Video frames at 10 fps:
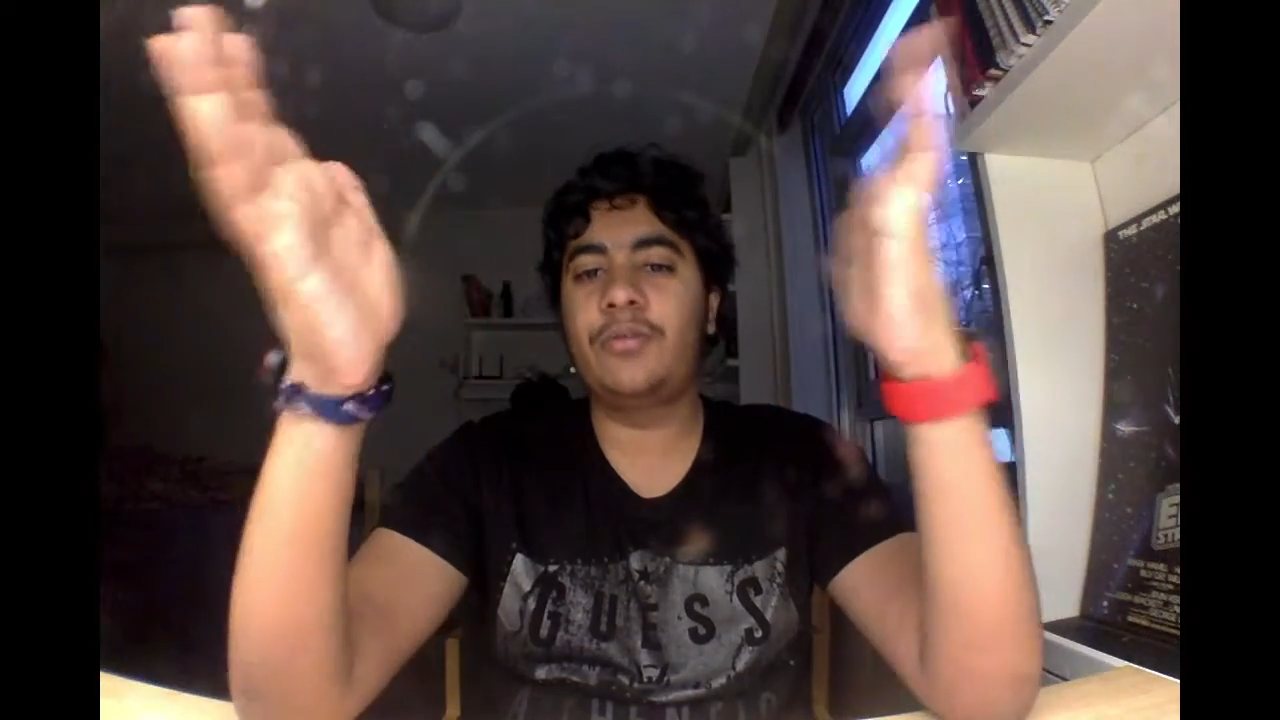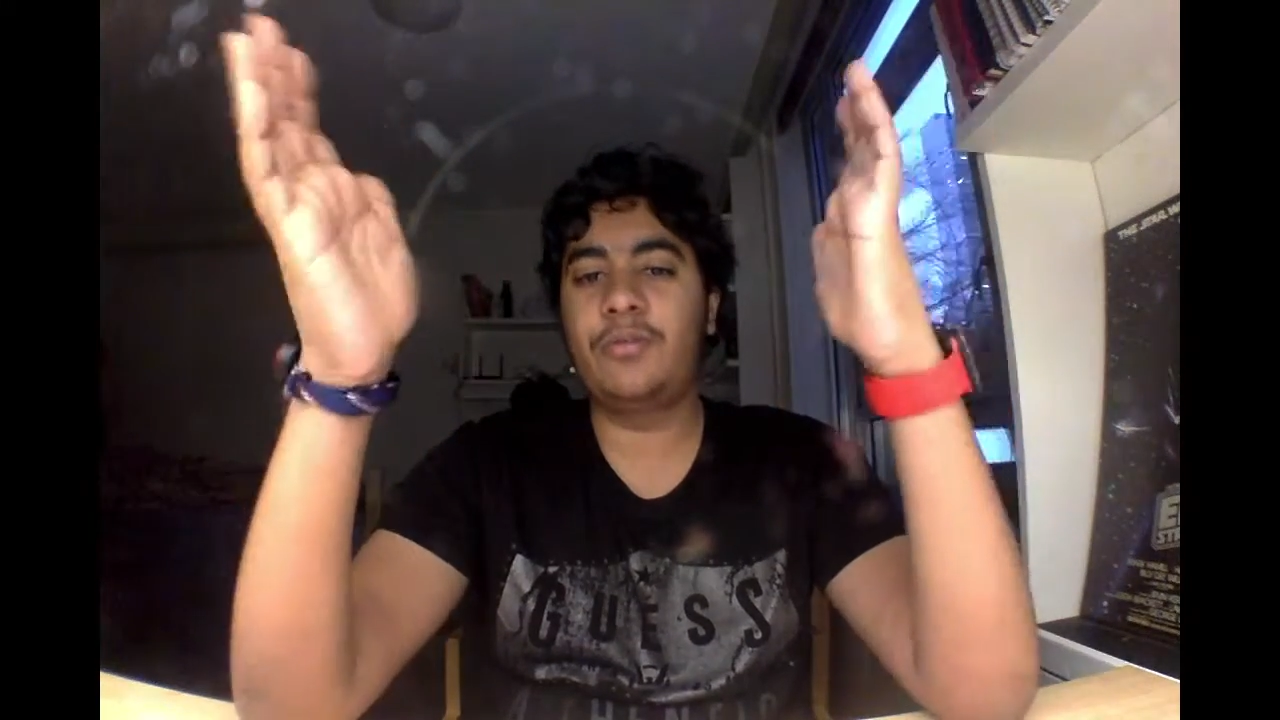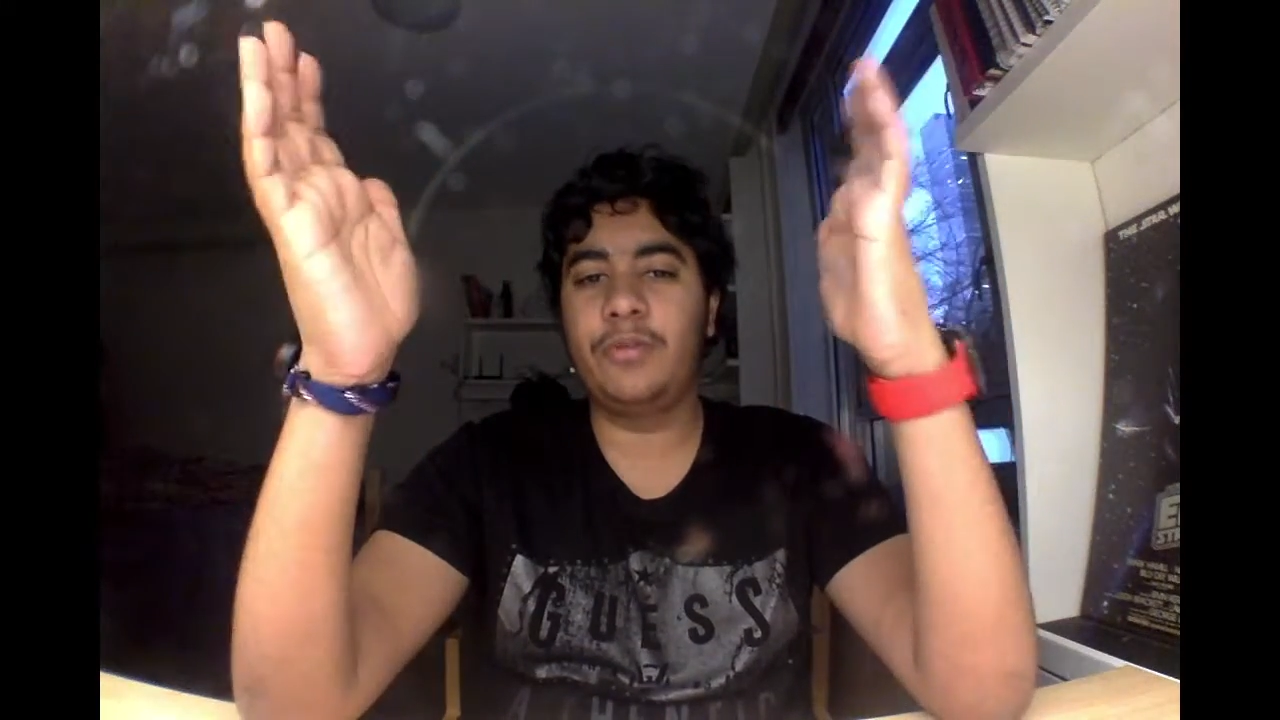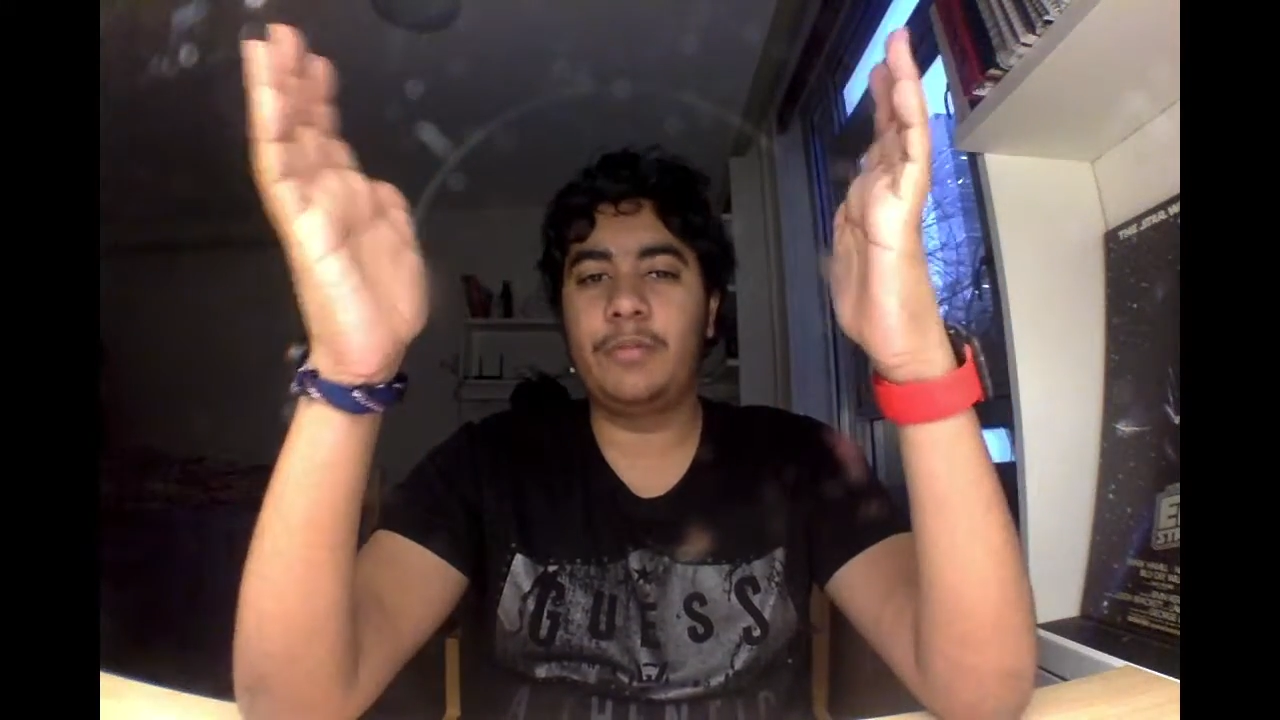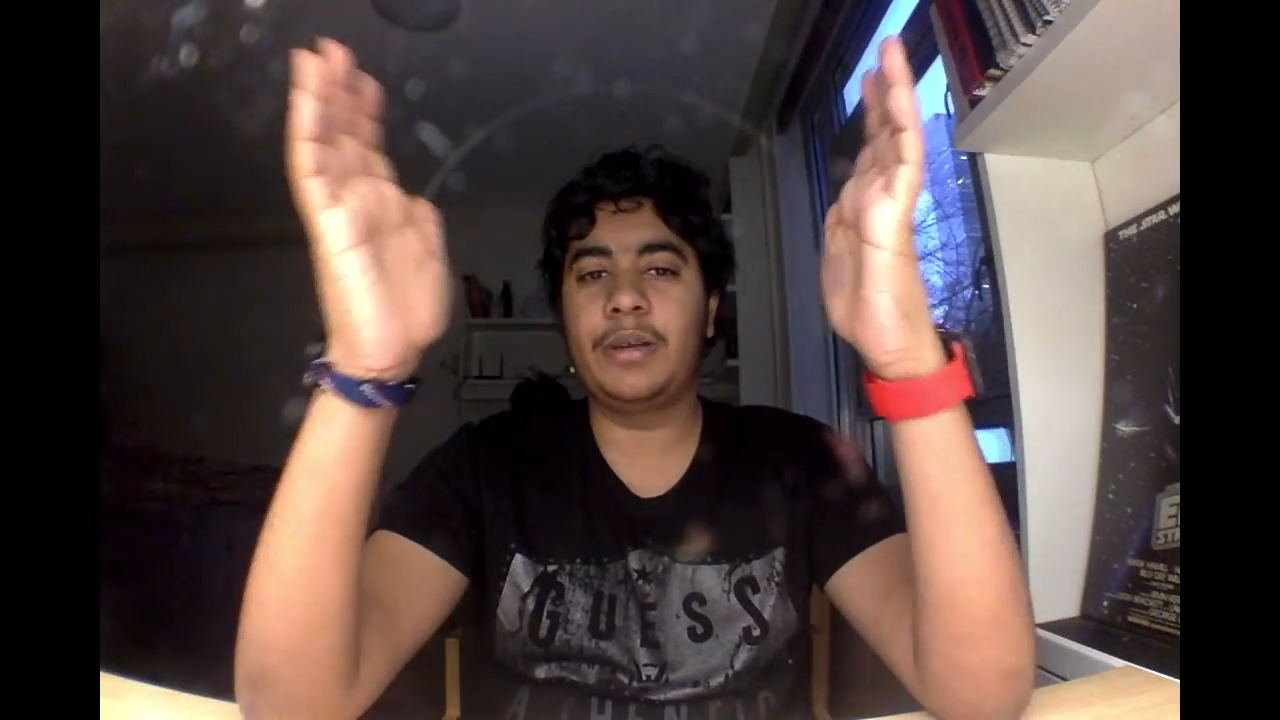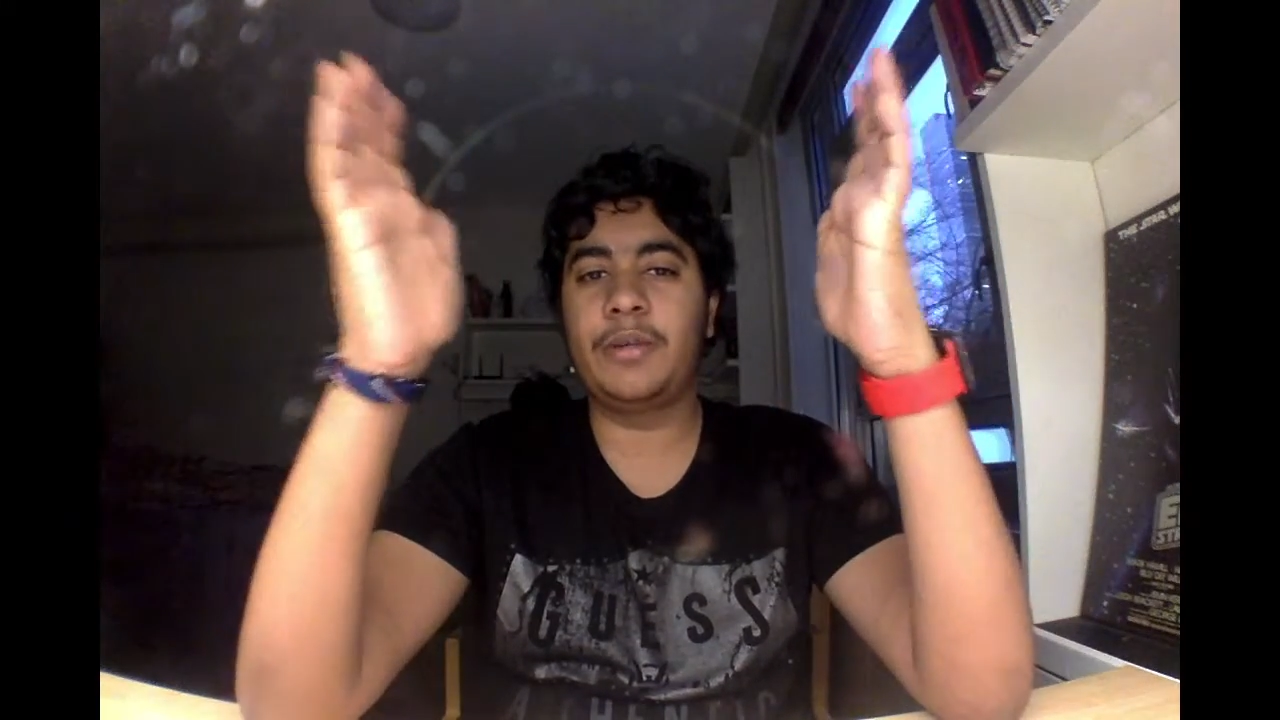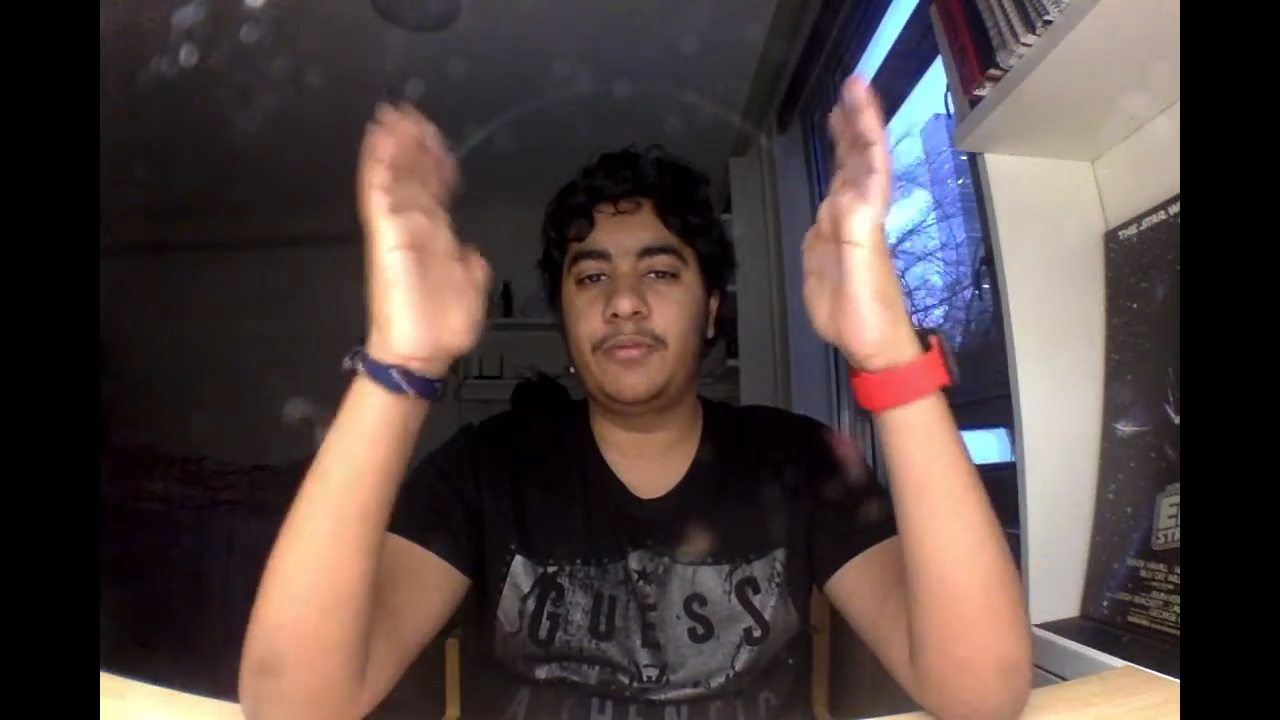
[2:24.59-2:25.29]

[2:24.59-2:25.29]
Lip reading: to filming